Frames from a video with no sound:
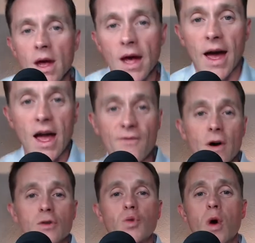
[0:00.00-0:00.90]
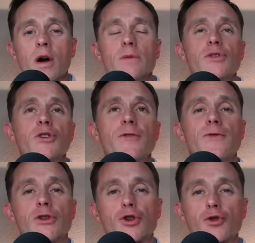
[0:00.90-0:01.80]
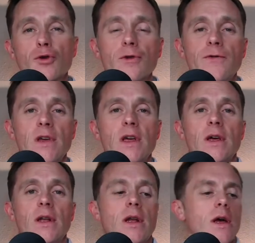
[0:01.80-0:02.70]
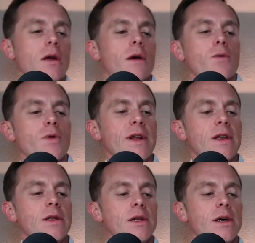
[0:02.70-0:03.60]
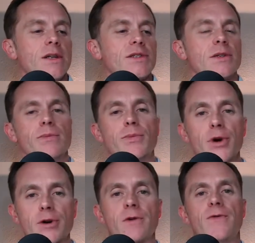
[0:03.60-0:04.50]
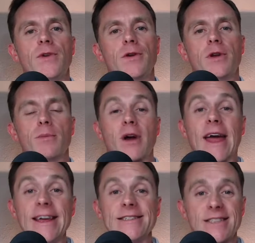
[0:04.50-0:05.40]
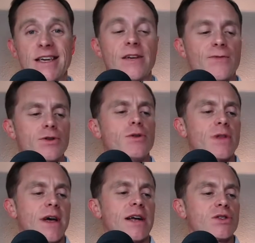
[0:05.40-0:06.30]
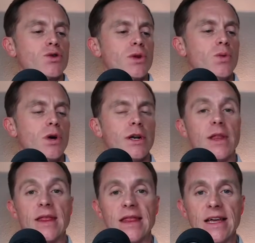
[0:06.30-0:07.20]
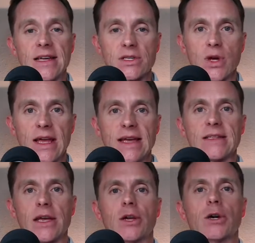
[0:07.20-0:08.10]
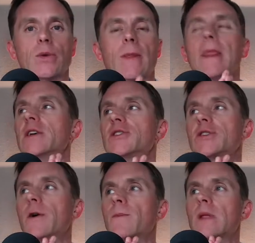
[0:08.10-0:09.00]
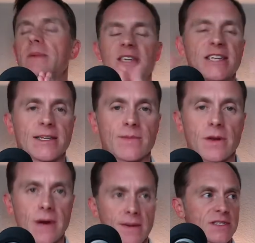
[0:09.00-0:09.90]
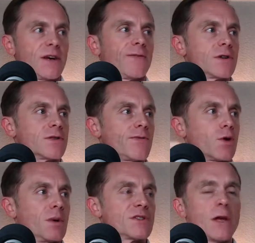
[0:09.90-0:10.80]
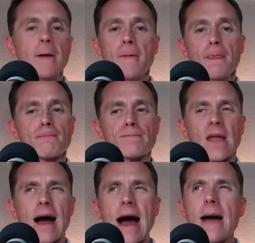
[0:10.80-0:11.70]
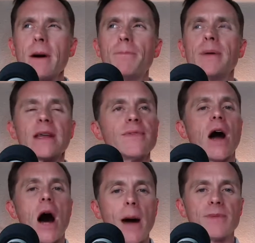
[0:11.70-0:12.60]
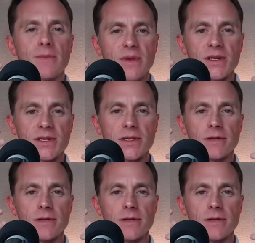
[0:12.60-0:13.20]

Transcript: Hey, folks, welcome to Vitruvian Reading List book review number 18 for 2021. This is a good one. So, let me tell you something about myself first and foremost. I'm a bit of an optimist